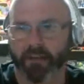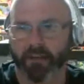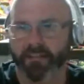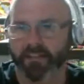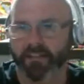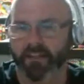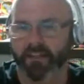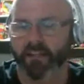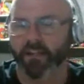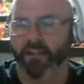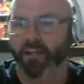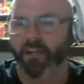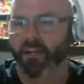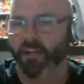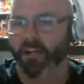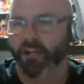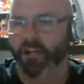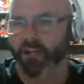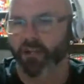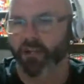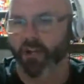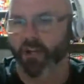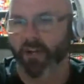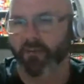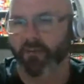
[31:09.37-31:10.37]
Is it,
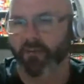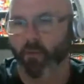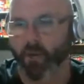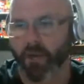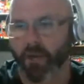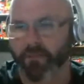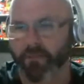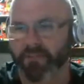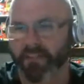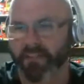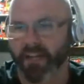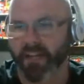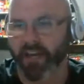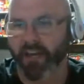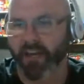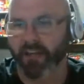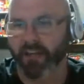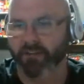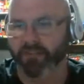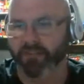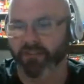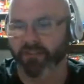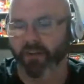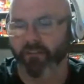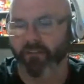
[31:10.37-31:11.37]
you have a website, or
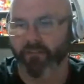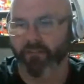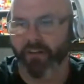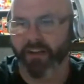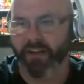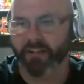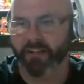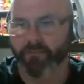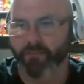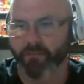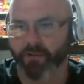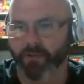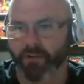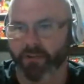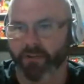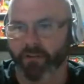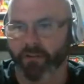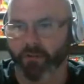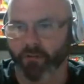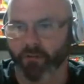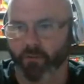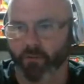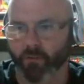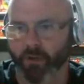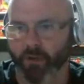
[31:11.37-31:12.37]
is it on Facebook,
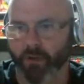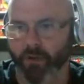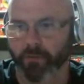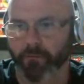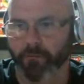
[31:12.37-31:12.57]
or what?